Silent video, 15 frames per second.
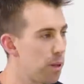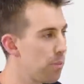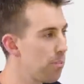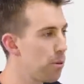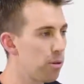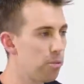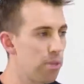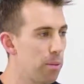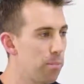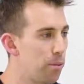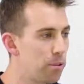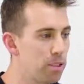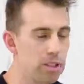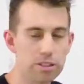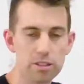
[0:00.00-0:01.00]
People
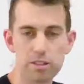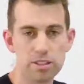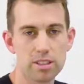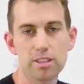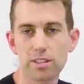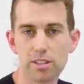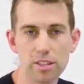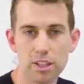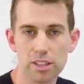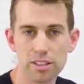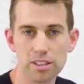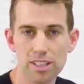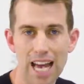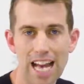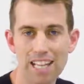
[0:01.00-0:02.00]
people just
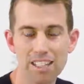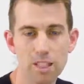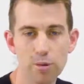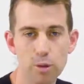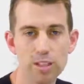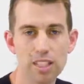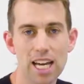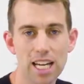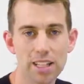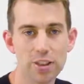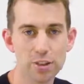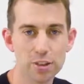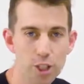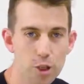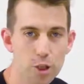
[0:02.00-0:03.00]
start asking what the
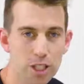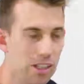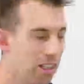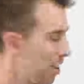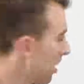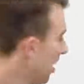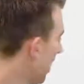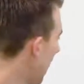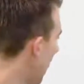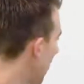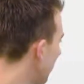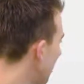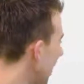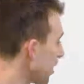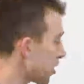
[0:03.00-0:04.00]
heck they're doing,
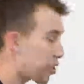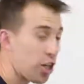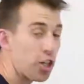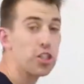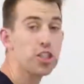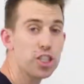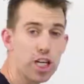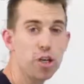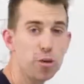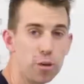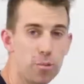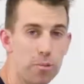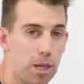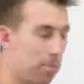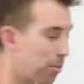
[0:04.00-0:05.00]
and they start
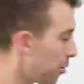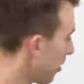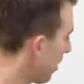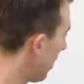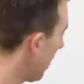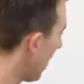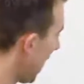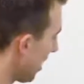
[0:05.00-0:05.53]
sharing with people.